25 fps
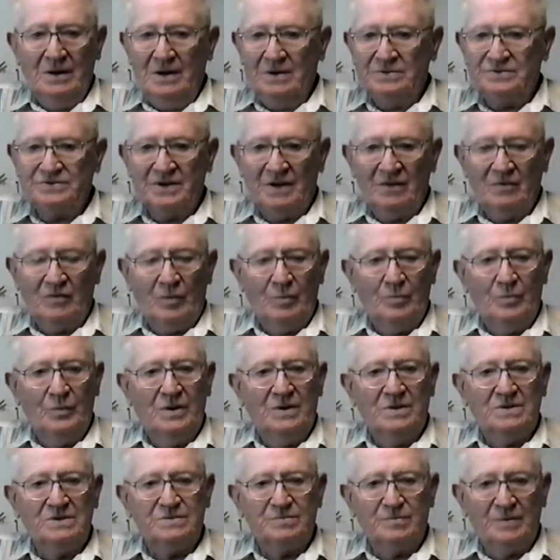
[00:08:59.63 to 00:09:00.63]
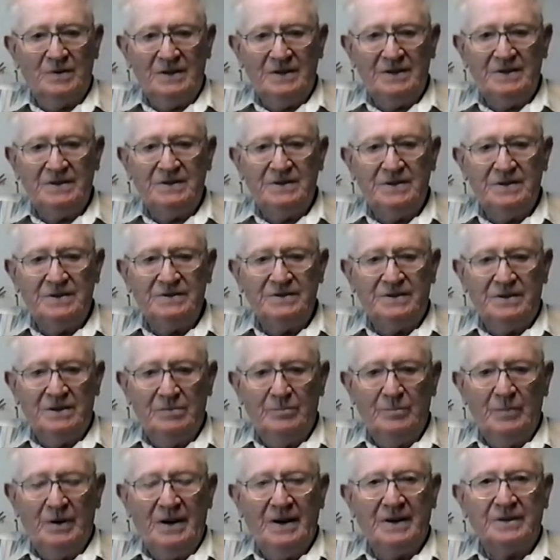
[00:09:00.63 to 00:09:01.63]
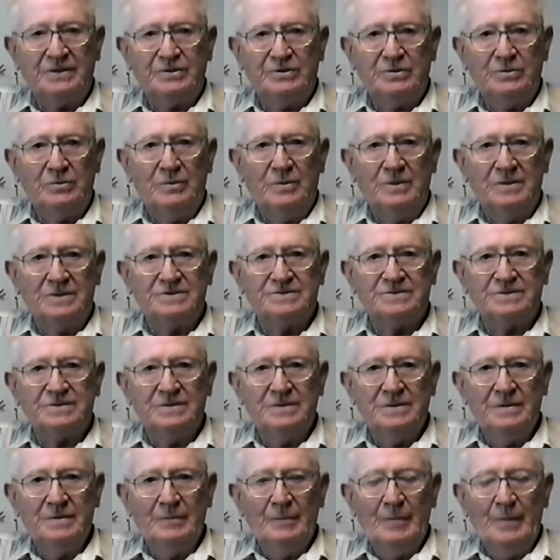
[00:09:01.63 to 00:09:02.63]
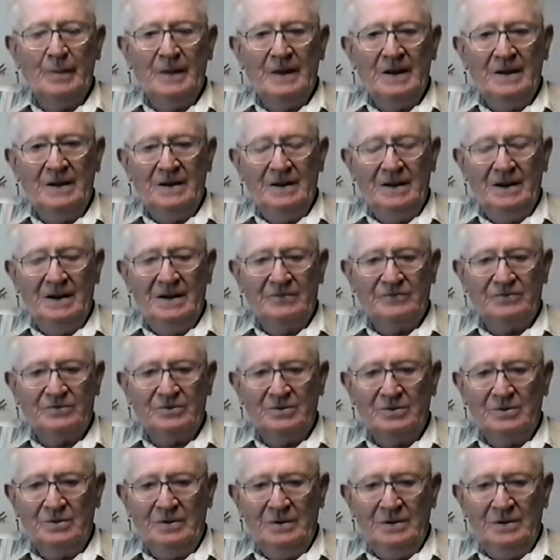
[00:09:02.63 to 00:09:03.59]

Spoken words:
several months, but he did come back to us after